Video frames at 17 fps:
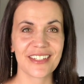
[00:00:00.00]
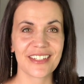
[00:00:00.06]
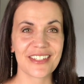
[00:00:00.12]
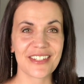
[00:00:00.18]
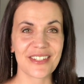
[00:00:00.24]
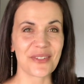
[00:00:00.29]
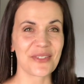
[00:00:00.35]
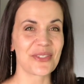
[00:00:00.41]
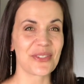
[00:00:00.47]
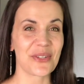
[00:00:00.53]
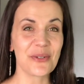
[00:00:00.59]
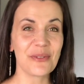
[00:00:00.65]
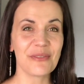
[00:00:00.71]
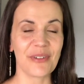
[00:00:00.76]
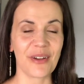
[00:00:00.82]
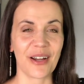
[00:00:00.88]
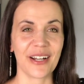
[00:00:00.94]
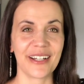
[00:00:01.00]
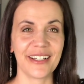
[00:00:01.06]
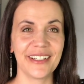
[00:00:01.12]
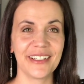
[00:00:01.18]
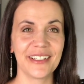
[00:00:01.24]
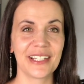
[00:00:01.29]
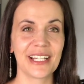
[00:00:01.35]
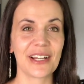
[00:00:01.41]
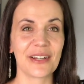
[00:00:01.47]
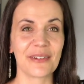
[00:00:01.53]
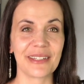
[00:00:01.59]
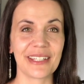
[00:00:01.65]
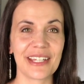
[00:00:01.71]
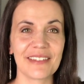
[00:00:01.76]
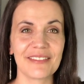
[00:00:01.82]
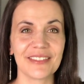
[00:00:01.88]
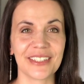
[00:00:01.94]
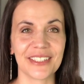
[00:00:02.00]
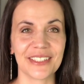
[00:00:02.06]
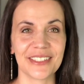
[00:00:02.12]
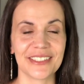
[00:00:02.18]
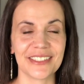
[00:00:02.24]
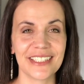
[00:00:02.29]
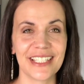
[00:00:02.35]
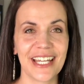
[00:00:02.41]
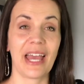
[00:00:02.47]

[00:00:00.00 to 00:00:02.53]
So far, we have learned